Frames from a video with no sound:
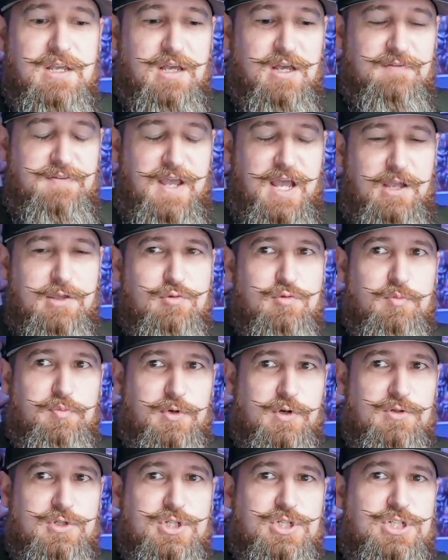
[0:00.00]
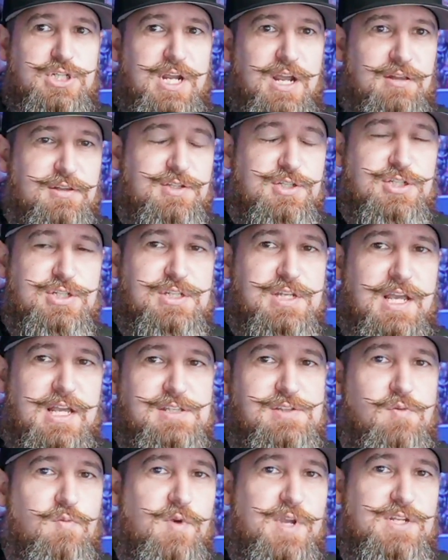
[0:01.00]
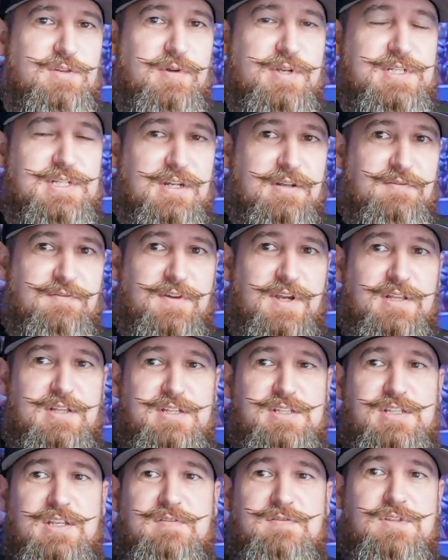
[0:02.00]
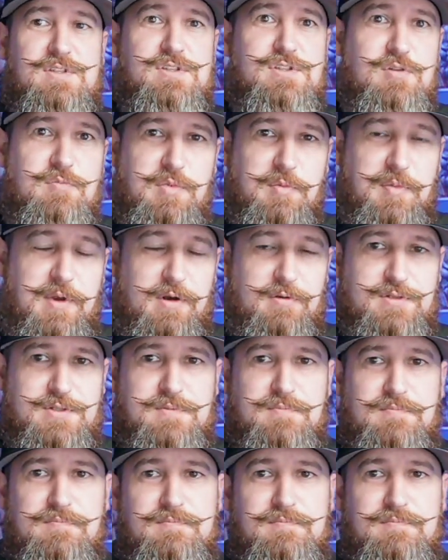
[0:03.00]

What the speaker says: of how you approach challenges as a way to identify these gifts and superpowers.